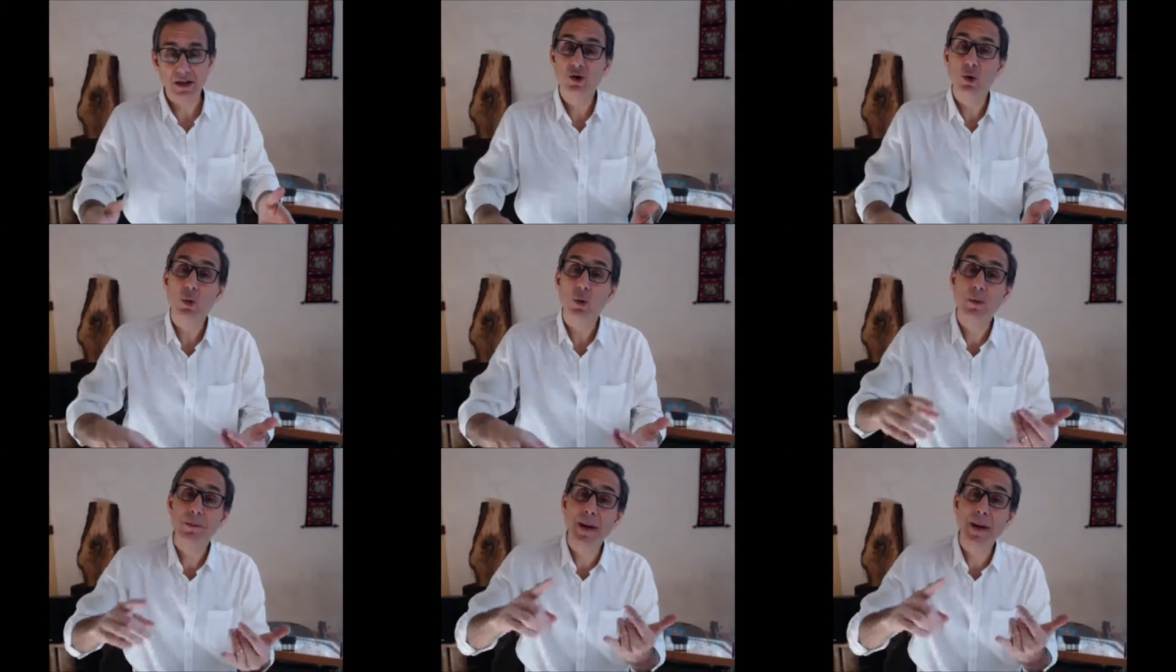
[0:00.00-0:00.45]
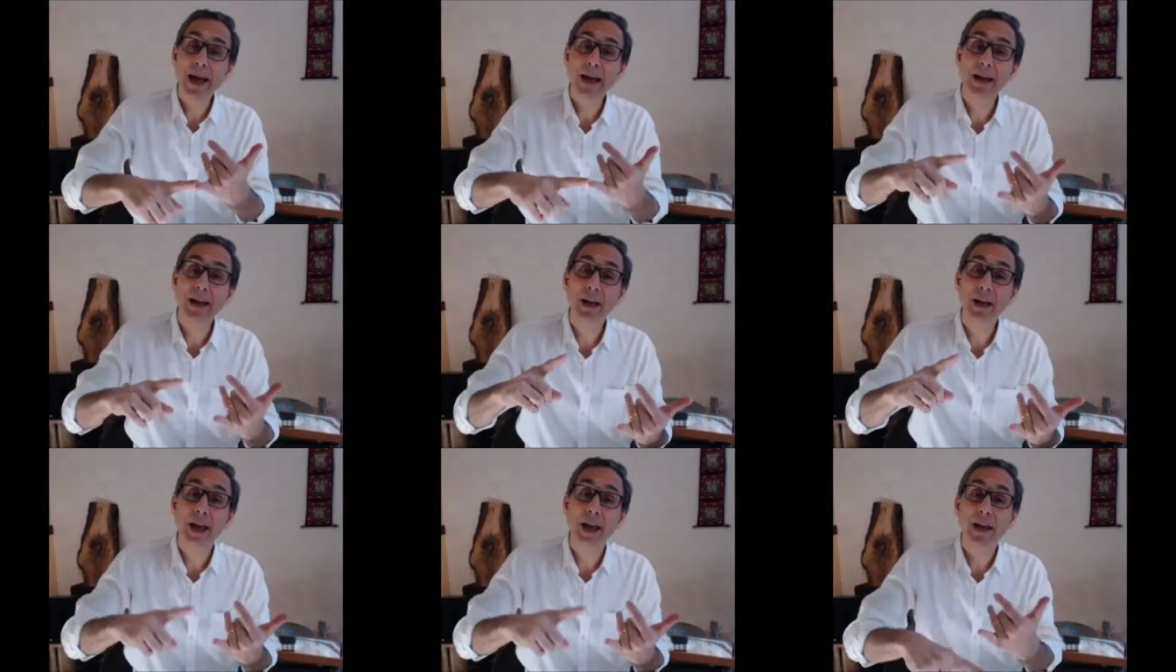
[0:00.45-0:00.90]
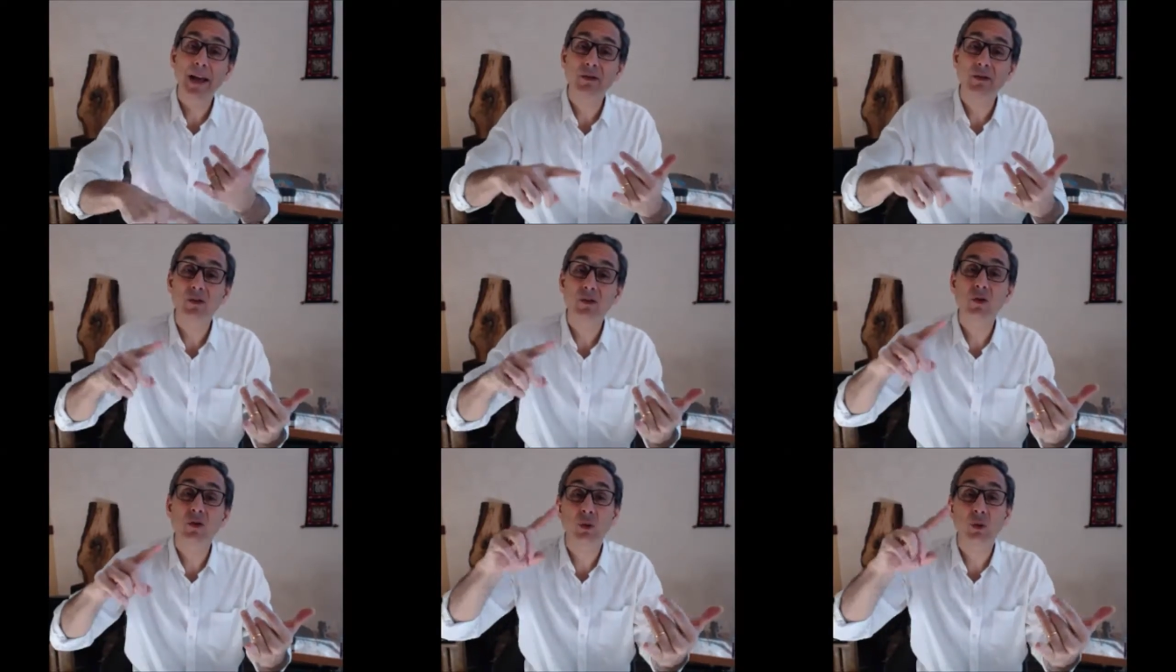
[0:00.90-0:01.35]
So we're back
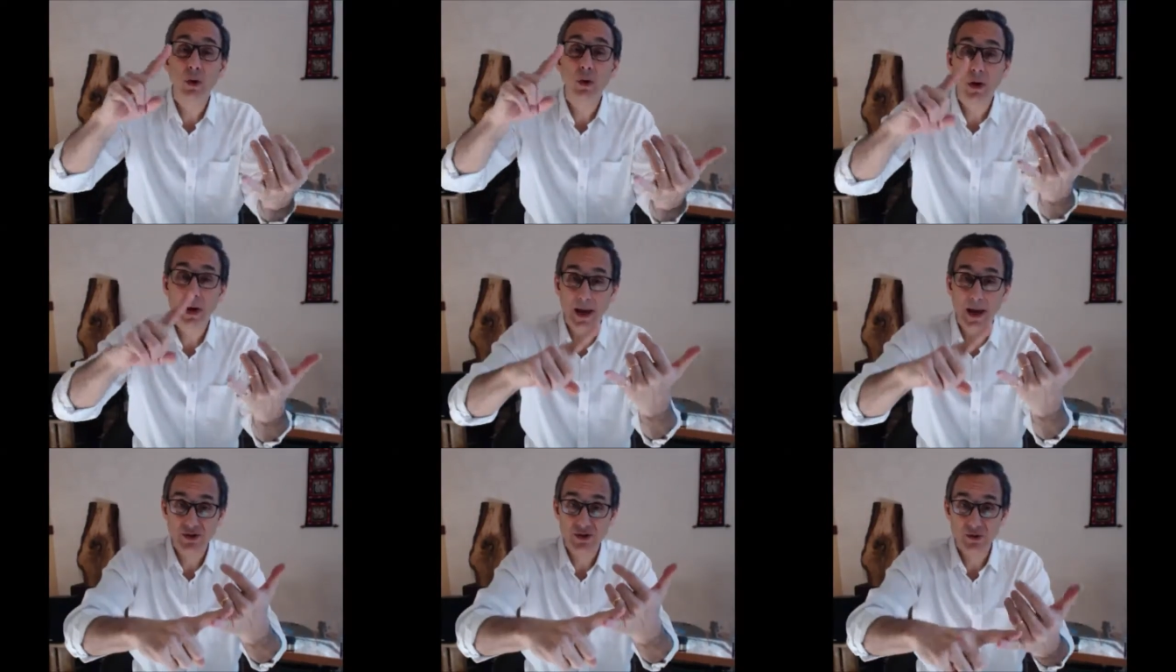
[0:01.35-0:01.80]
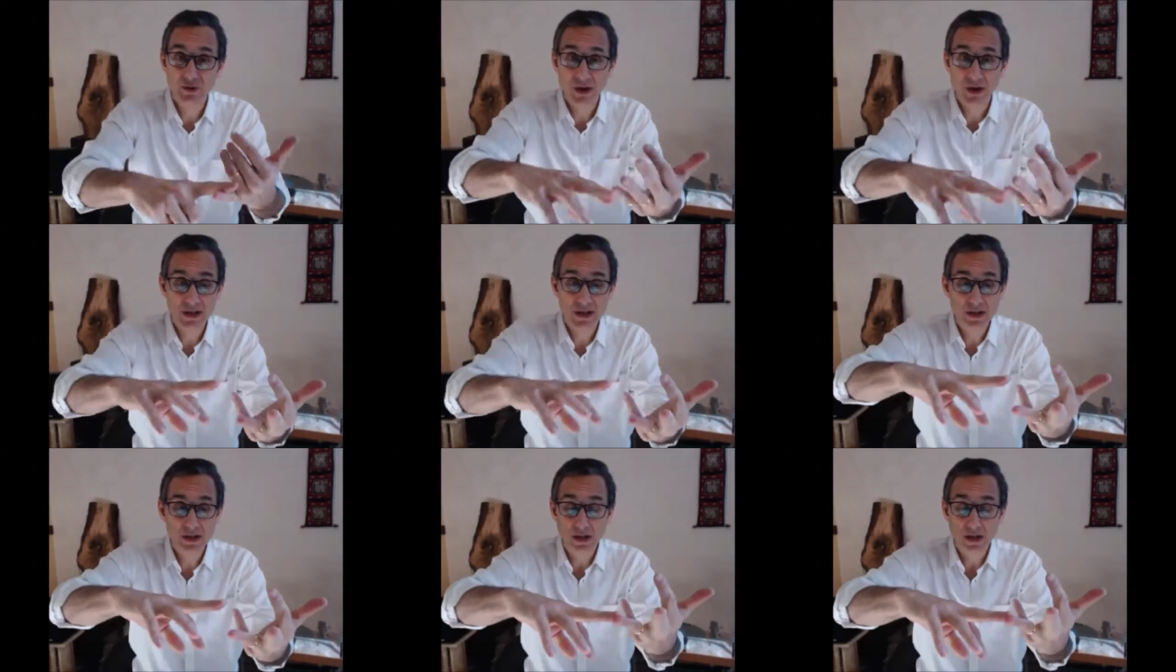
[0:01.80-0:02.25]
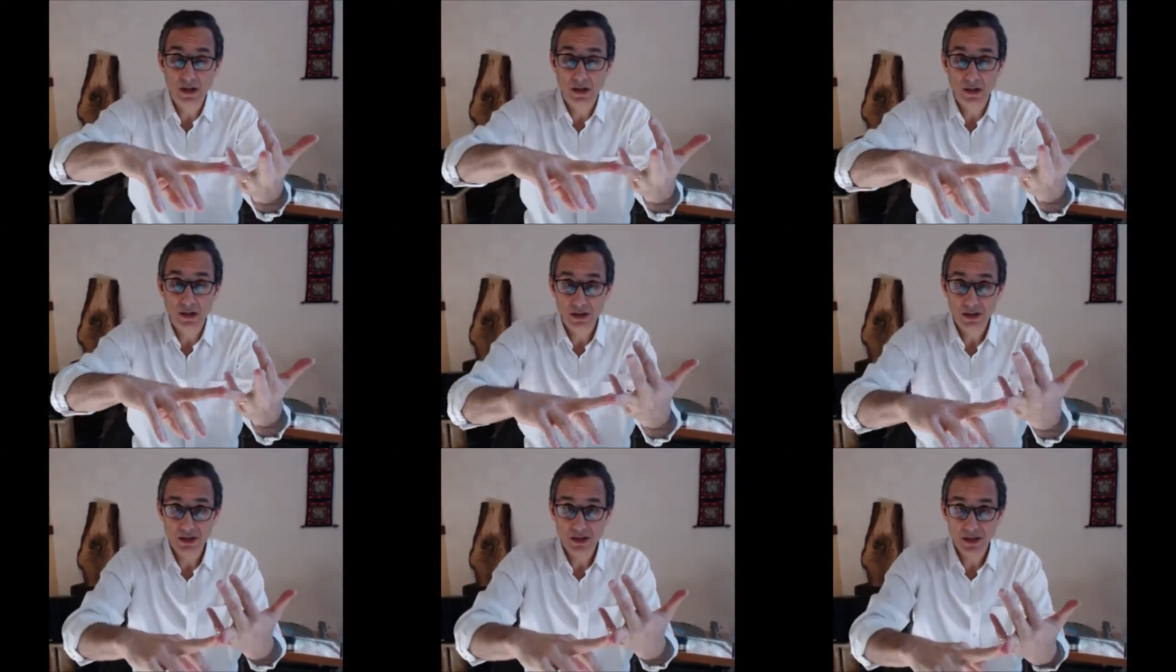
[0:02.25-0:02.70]
again to x rays,
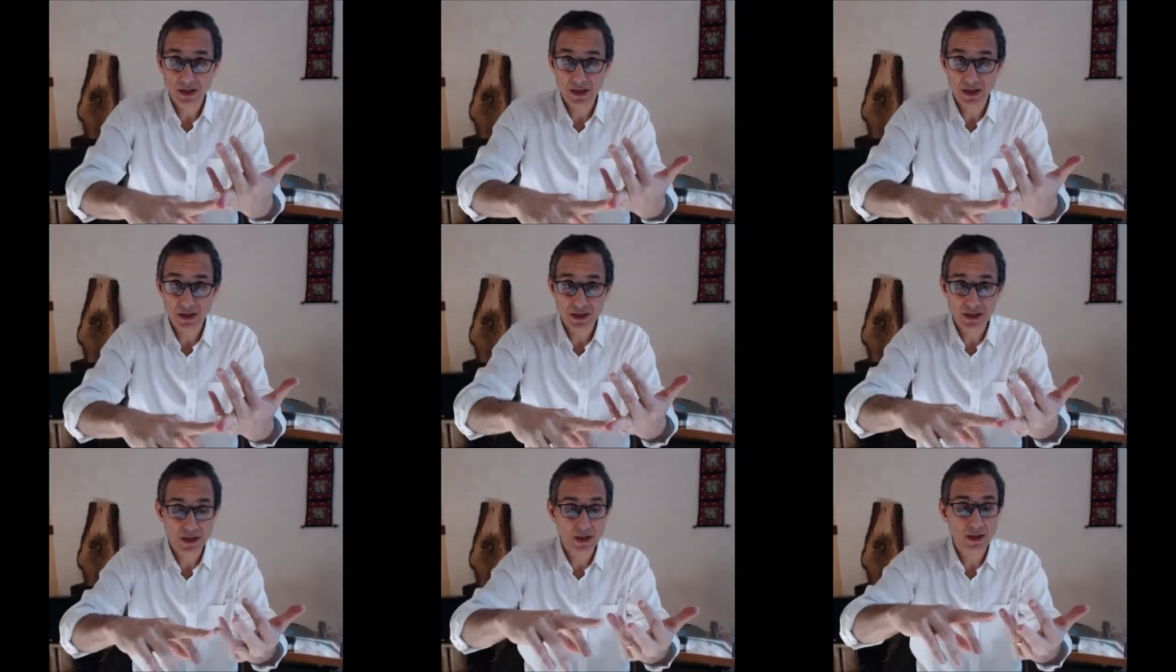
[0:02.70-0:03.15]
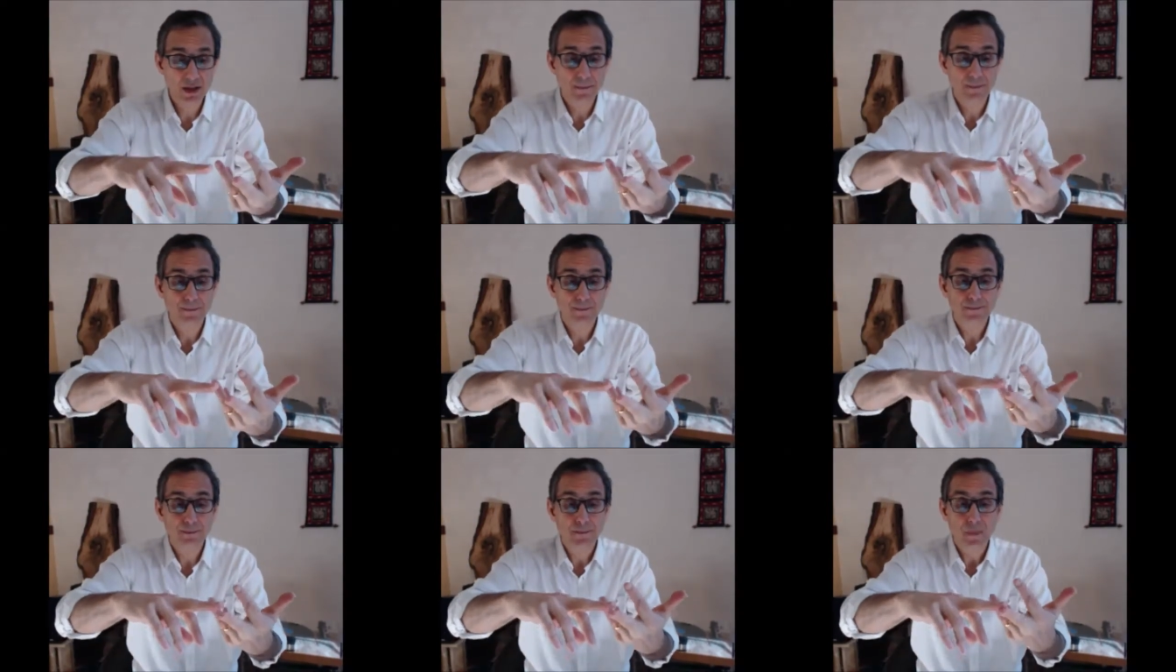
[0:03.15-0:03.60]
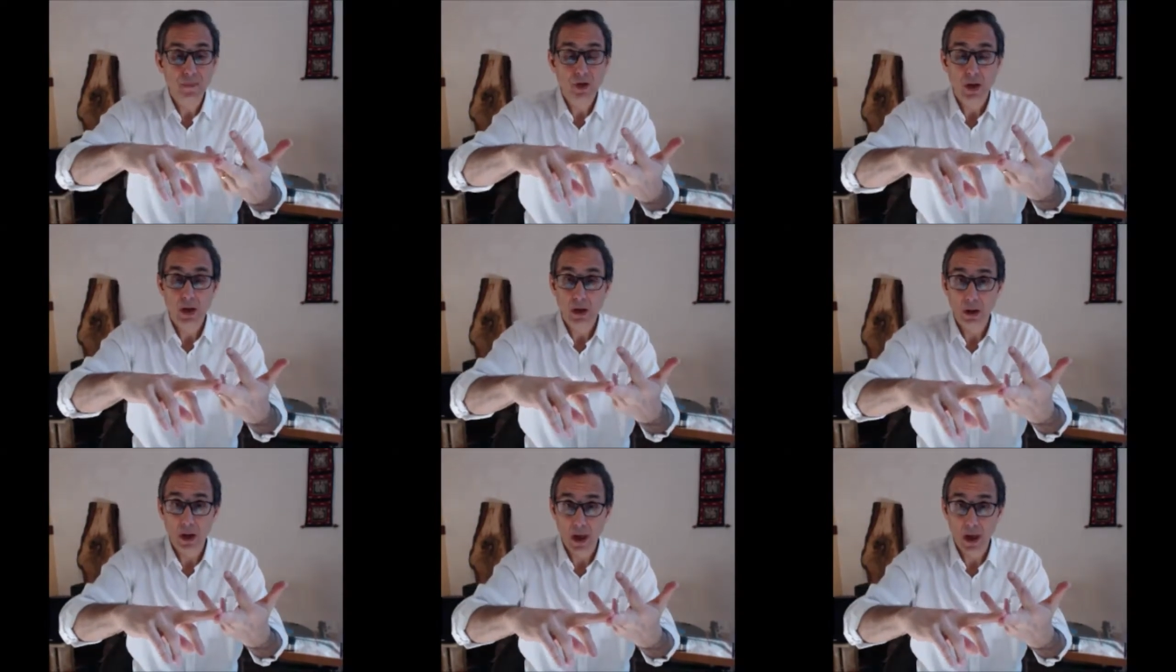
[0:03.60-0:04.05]
CT,
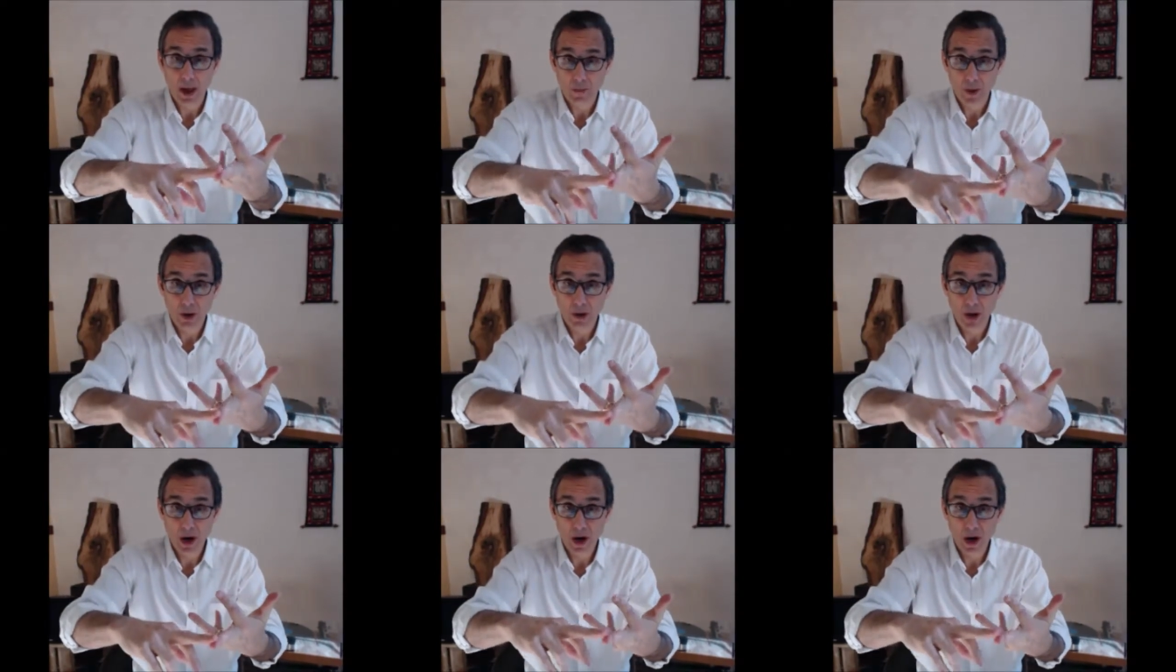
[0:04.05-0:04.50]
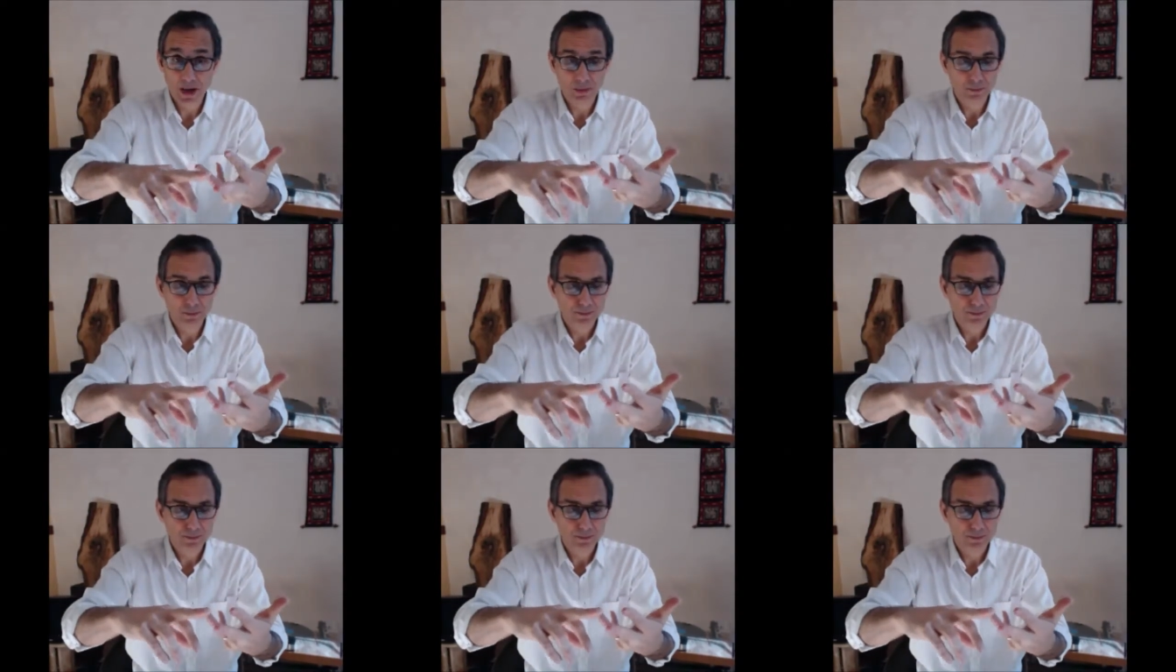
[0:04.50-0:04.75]
MRI,